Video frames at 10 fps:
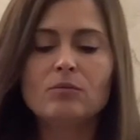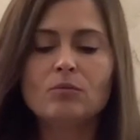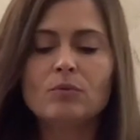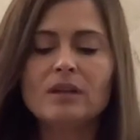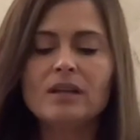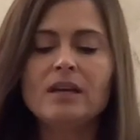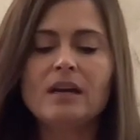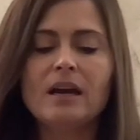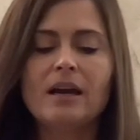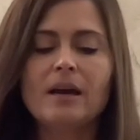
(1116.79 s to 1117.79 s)

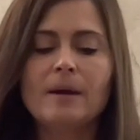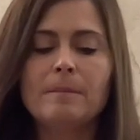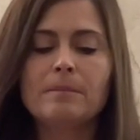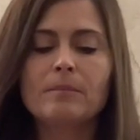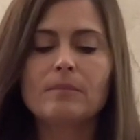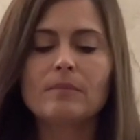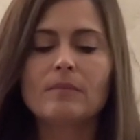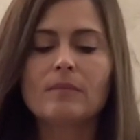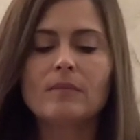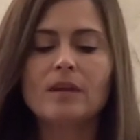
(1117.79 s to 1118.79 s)
really,
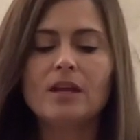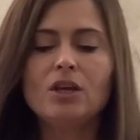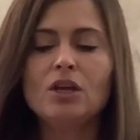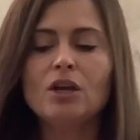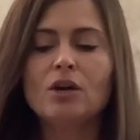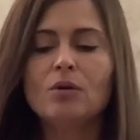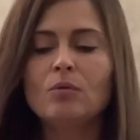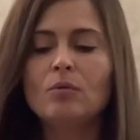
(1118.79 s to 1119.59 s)
you know,